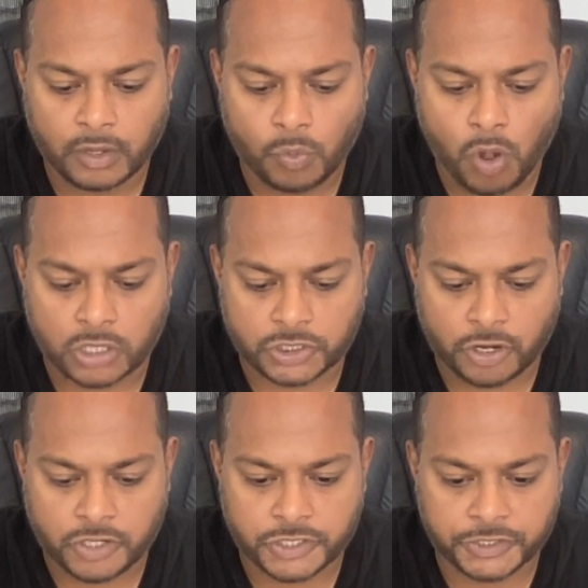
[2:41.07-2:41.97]
wall
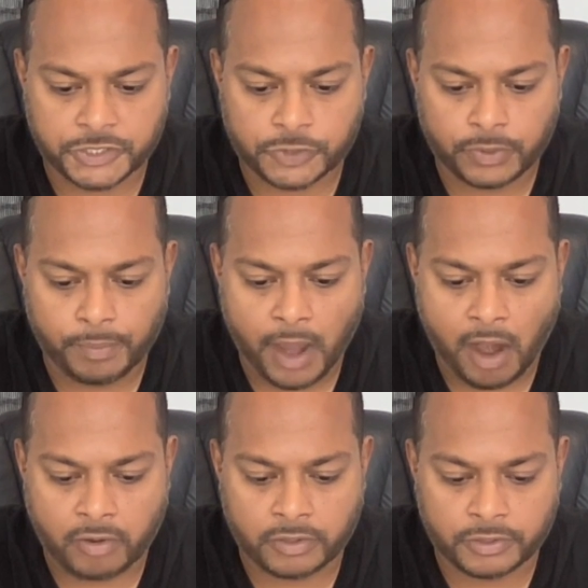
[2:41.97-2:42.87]
chargers to
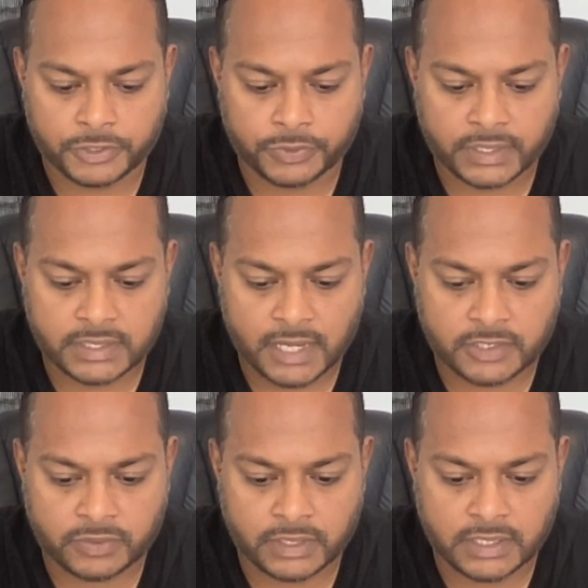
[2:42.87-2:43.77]
apparel to
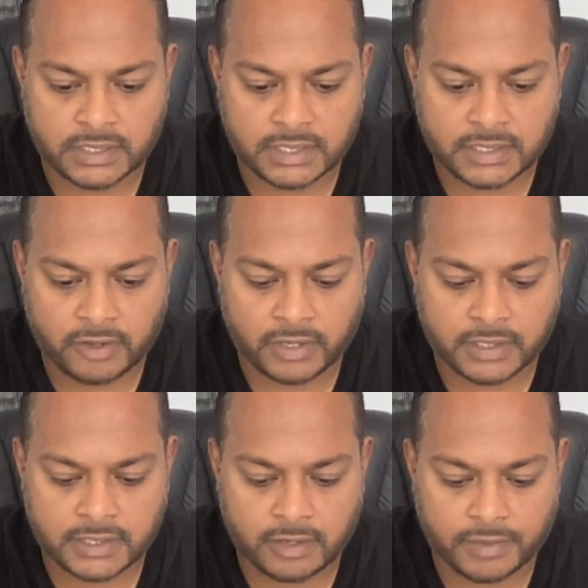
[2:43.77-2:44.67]
accessories, etc.,
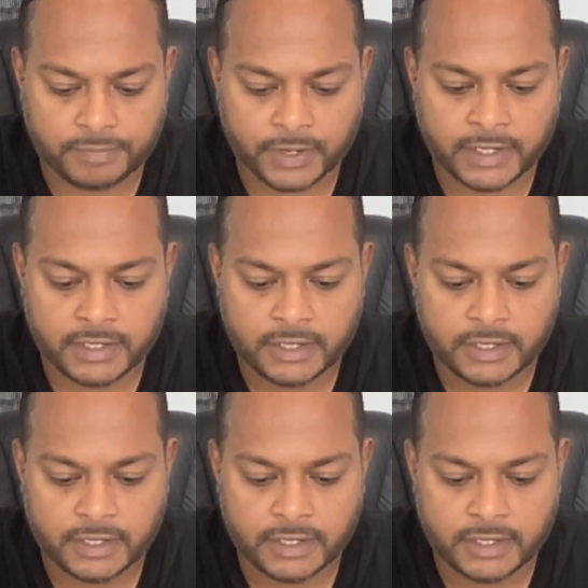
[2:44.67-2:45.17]
etc. right?